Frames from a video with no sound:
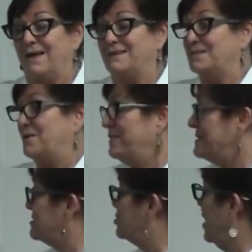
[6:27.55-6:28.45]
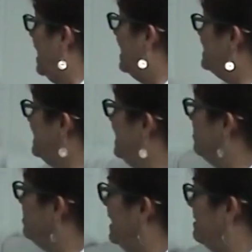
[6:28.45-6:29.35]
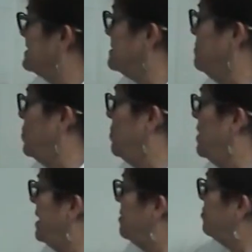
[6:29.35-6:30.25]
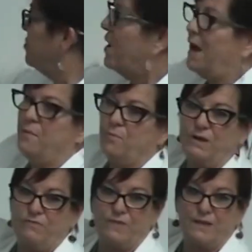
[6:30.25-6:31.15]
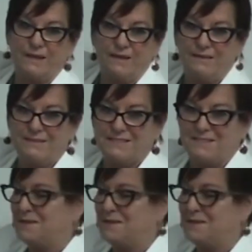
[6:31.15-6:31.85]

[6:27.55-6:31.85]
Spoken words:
So on this chart here, we have some more primary feelings